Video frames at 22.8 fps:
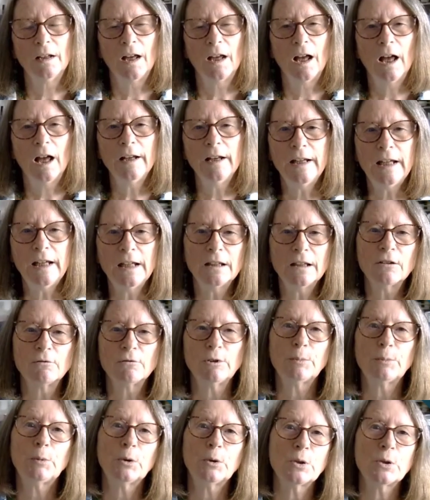And here the
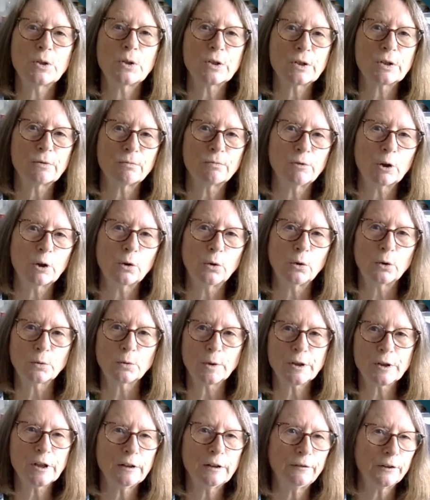ribbons record
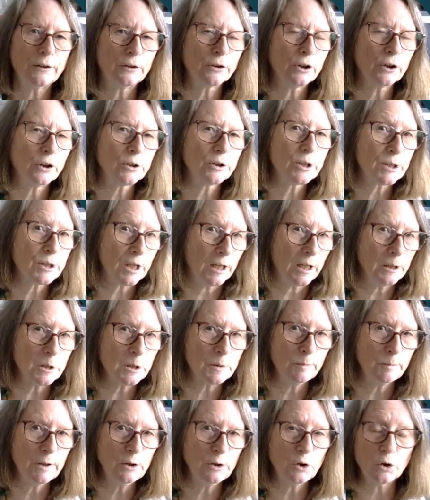what I felt God saying
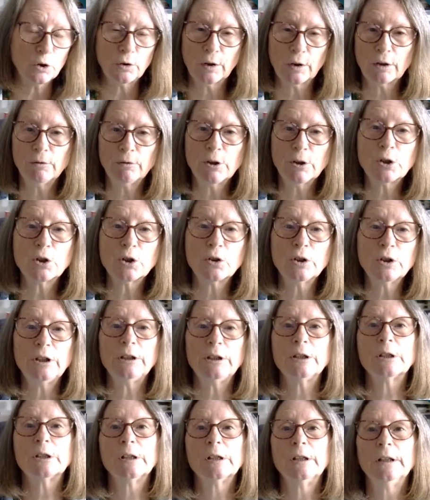to me during a
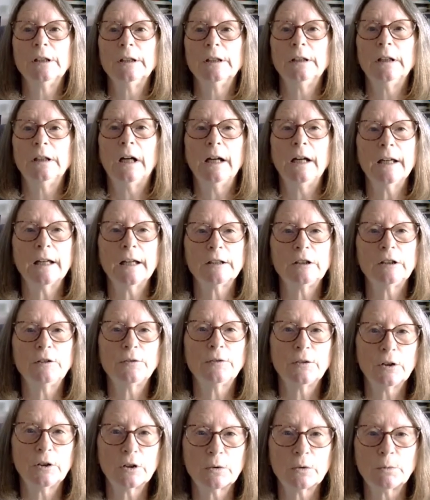retreat. I added
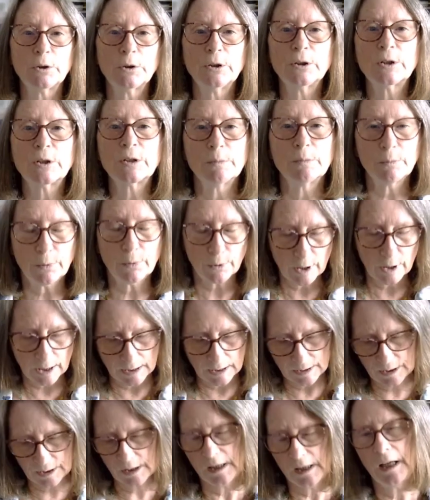further words and
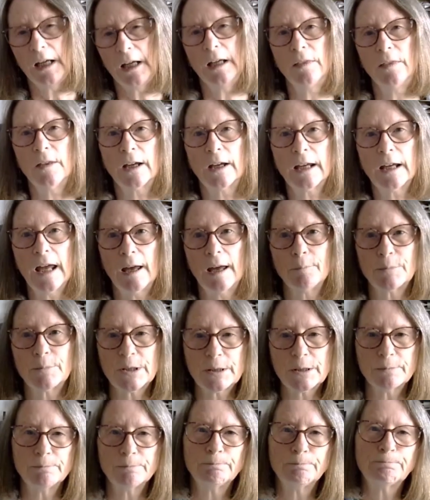prayers in the
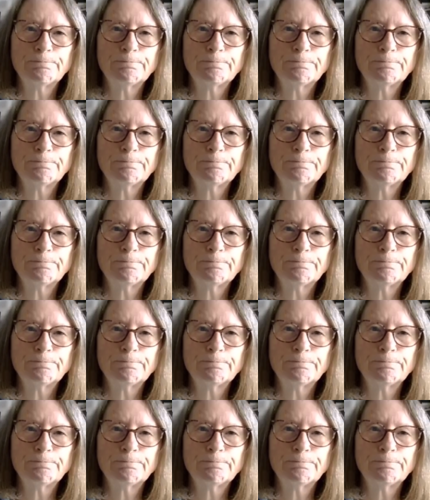gaps.